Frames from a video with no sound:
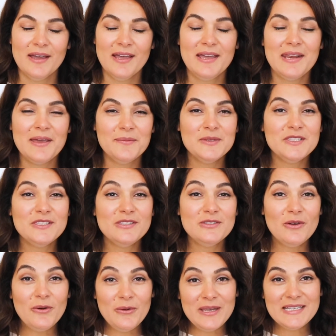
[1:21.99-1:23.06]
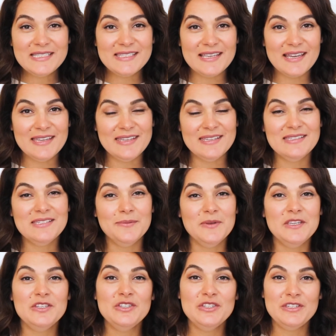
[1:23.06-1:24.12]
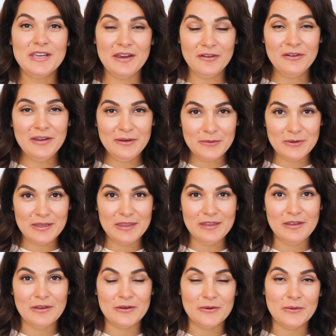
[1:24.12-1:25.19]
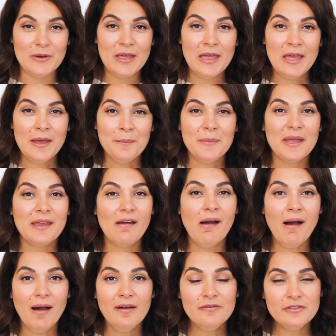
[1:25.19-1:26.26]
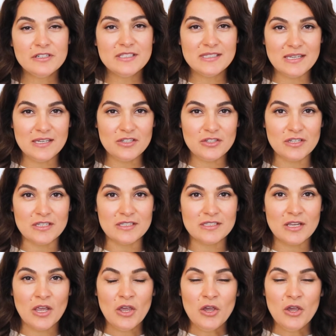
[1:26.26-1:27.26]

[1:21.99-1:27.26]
And I'm so excited to be sharing with you my conversations